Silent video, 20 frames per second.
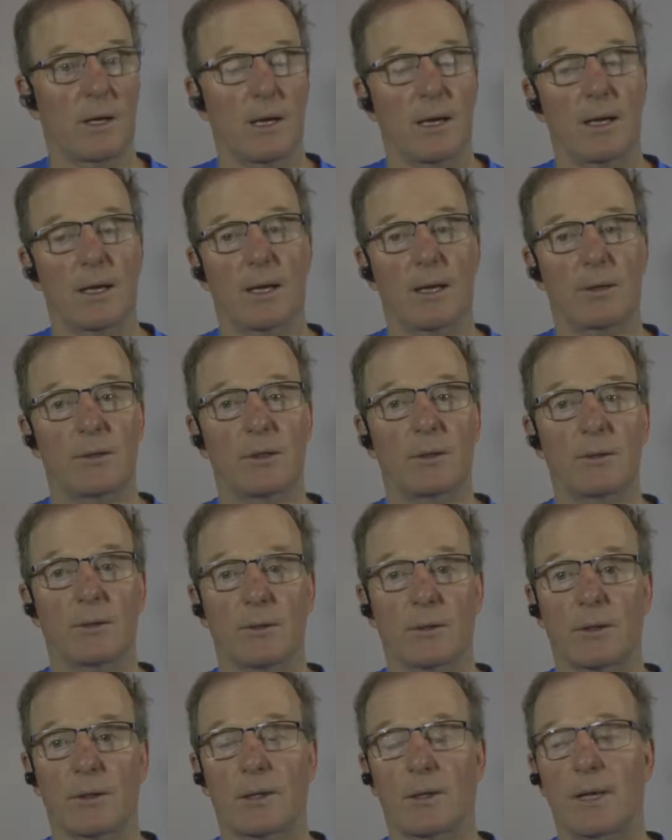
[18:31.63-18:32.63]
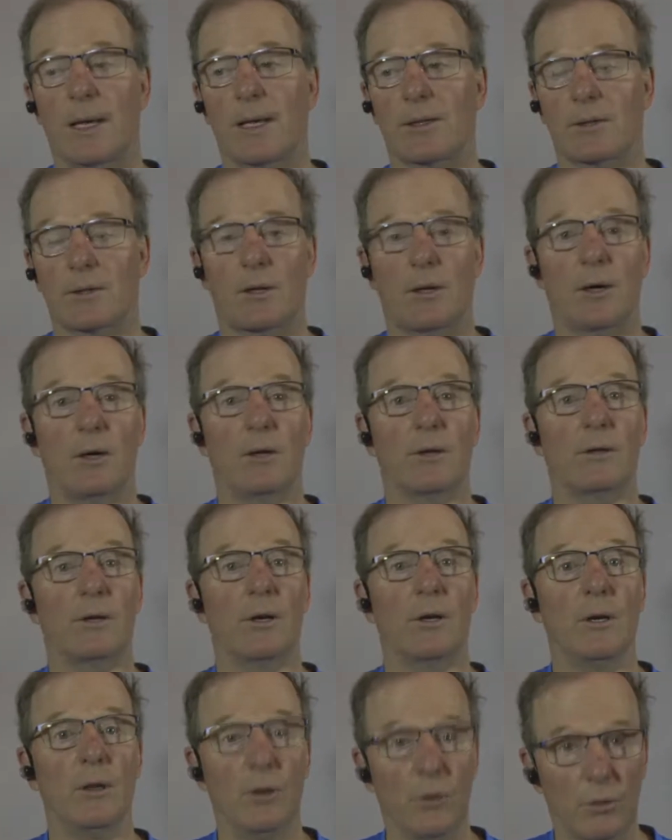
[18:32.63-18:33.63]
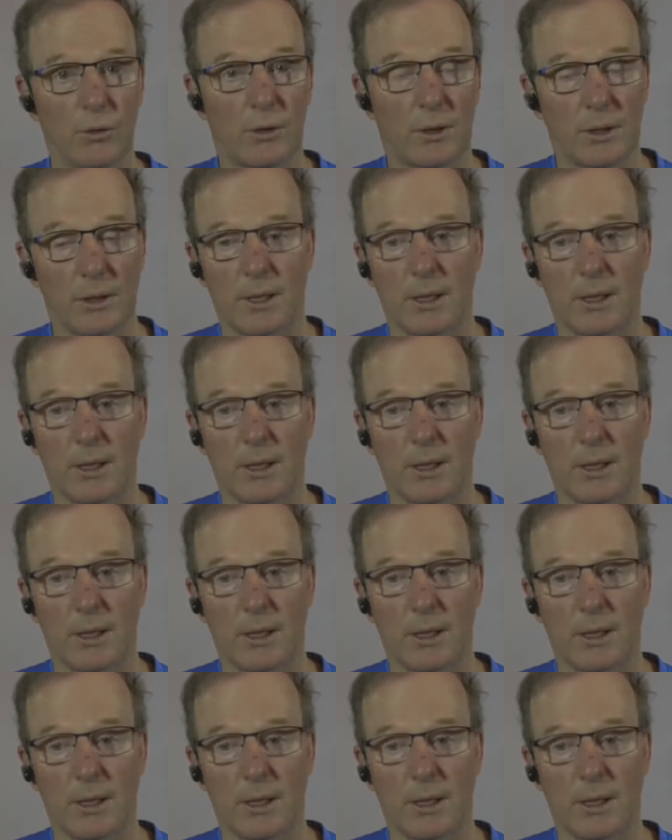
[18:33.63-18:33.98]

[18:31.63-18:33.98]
And I took a class called Luke.